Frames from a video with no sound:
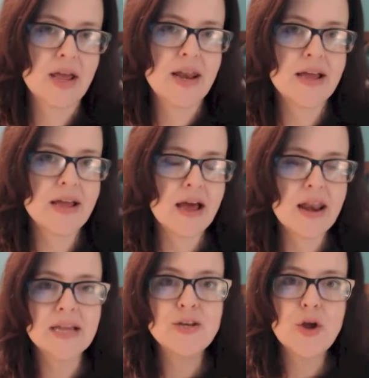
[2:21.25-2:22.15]
And
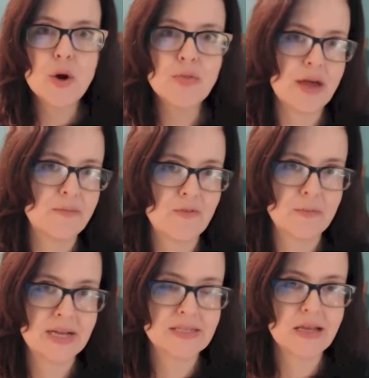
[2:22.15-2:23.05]
I know that
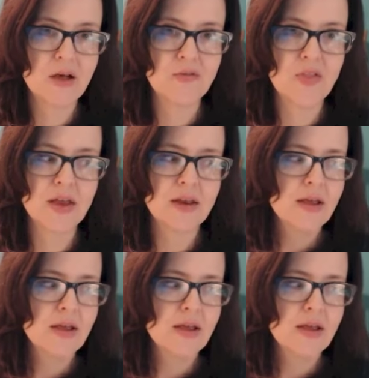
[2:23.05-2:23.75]
from myself, that